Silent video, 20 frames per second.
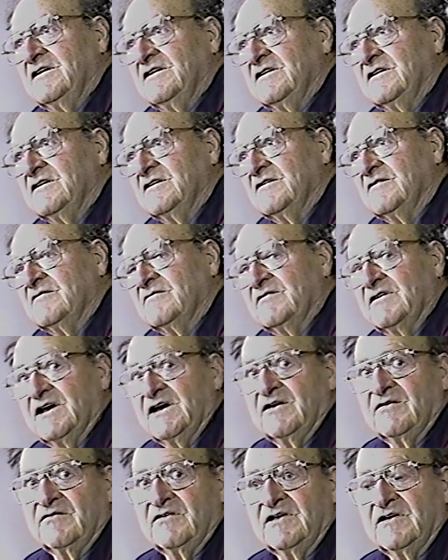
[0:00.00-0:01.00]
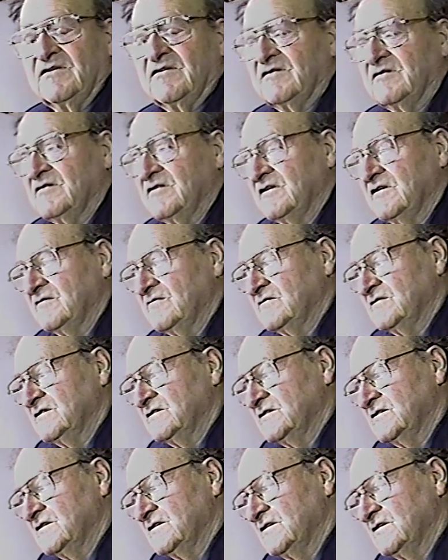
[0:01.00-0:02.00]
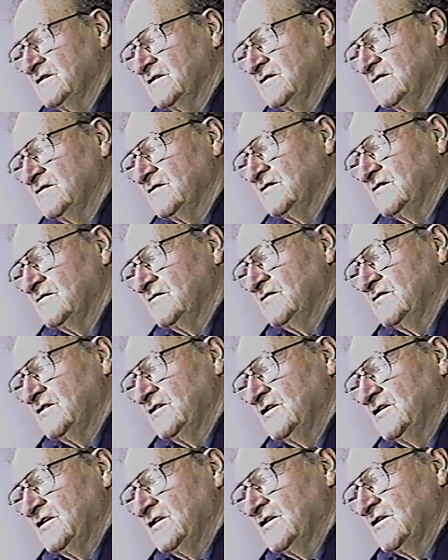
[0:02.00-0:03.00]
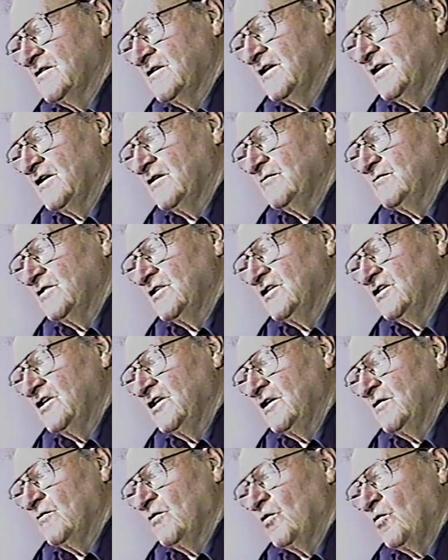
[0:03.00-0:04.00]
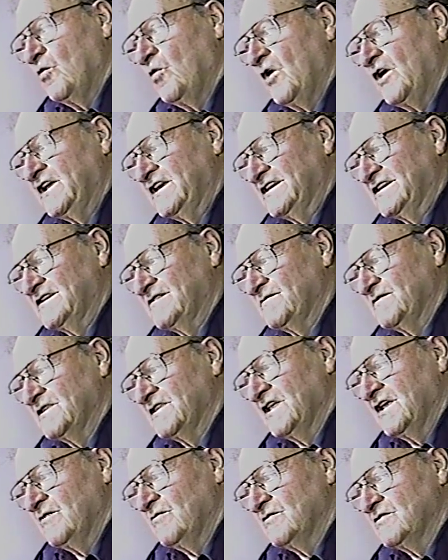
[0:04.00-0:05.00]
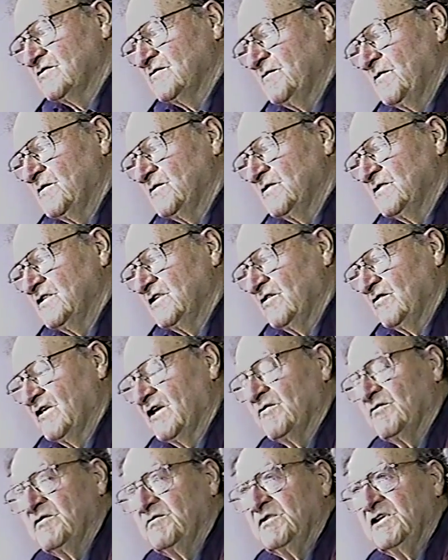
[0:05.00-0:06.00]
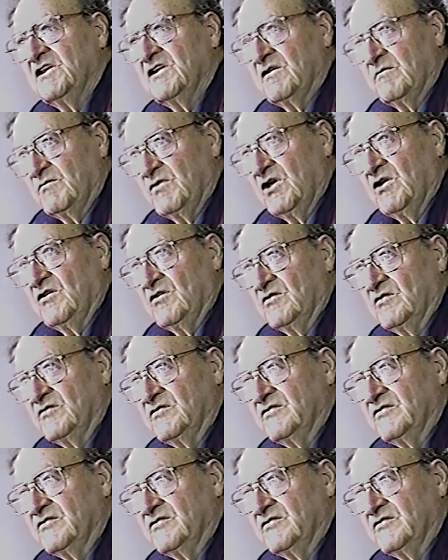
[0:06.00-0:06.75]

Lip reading: You know, down here there was a crowd by the name of Whites, but they were supposed, you know, that would be LeBlancs.